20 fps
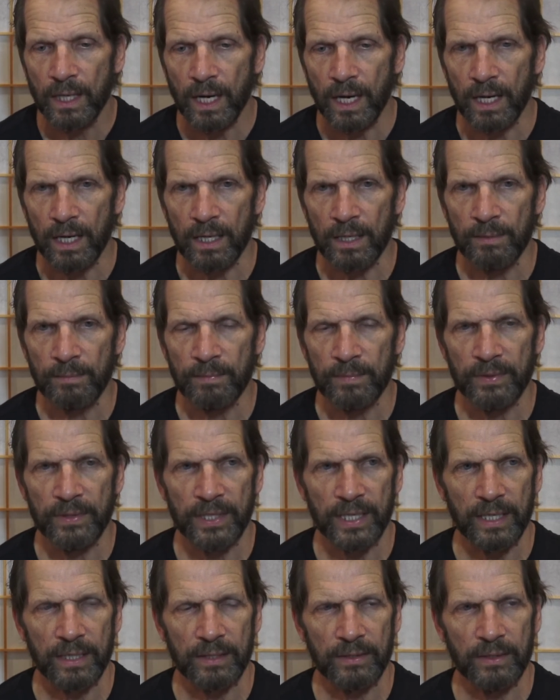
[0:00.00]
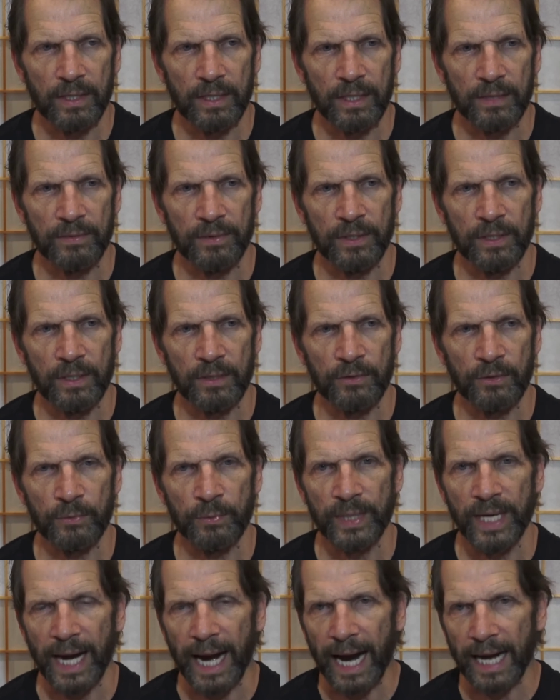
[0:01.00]
um, the, uh, the, the
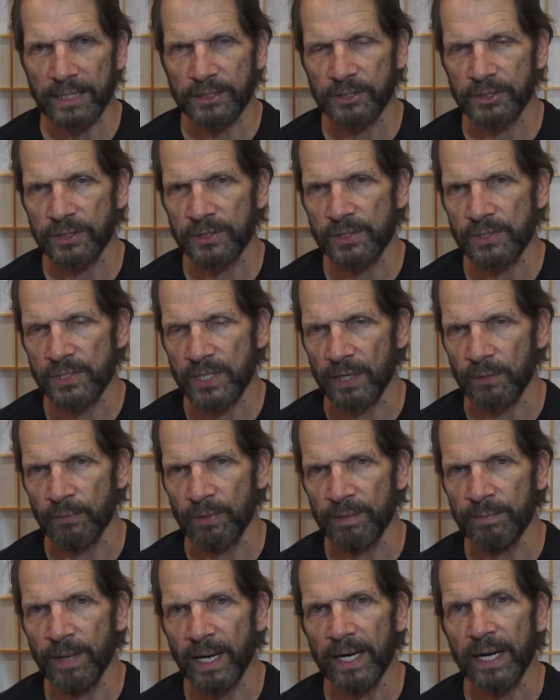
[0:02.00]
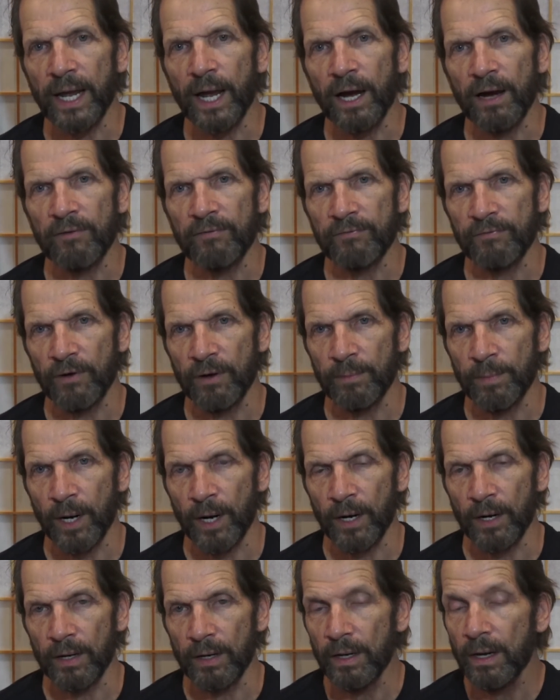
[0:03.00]
reactions that we might have from
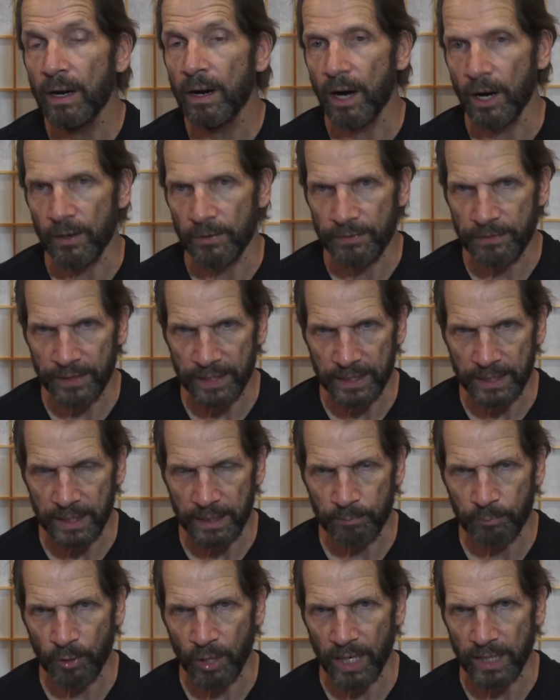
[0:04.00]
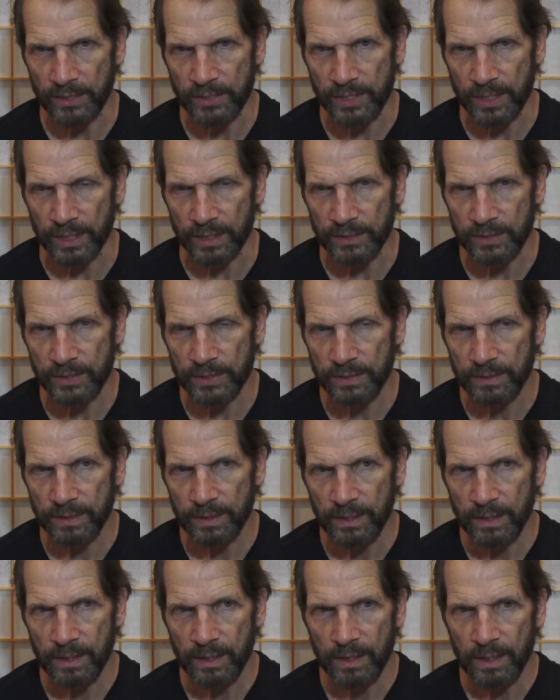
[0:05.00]
our, our thinking process,
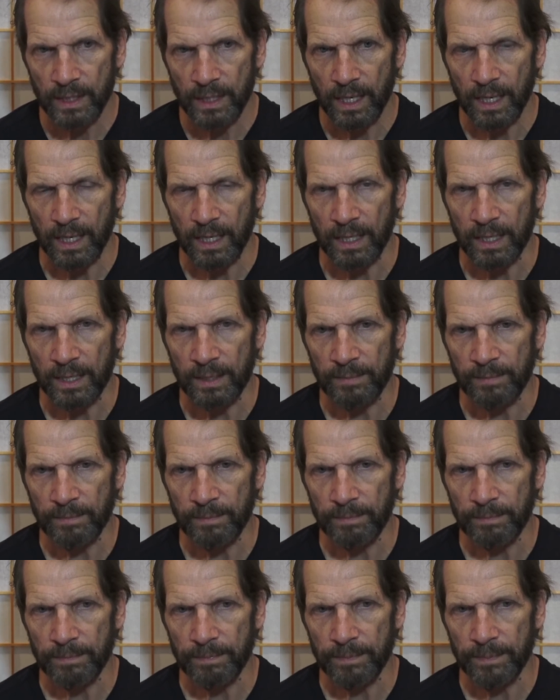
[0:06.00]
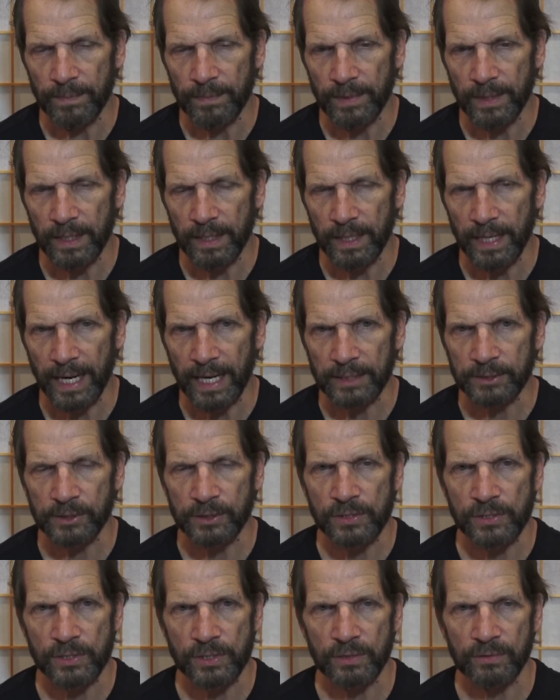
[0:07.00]
um,
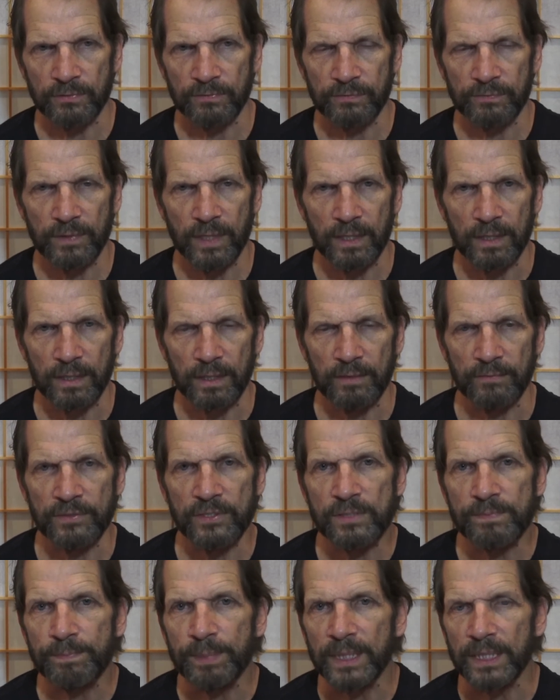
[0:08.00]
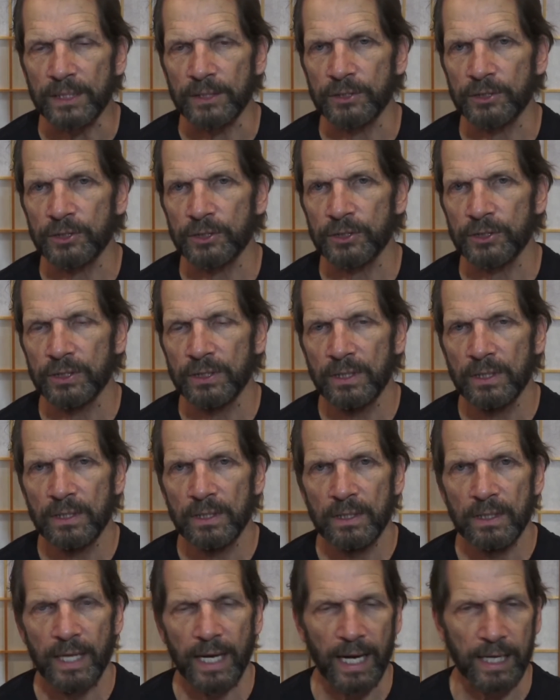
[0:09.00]
actions of, uh, of speech,
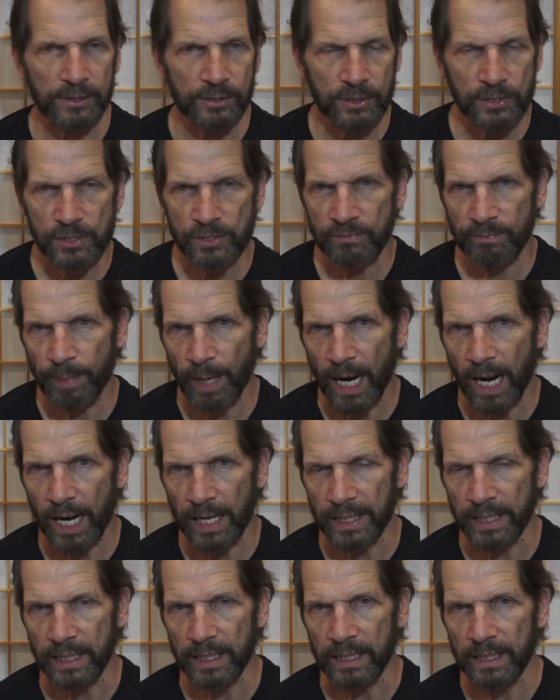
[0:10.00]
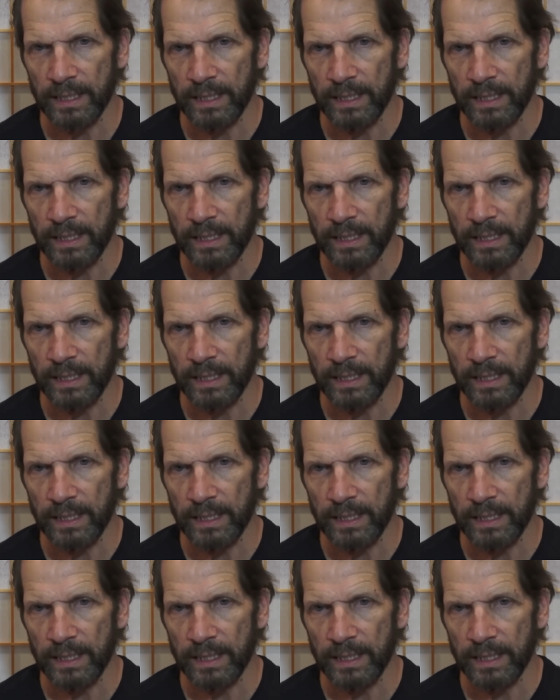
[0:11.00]
actions of body,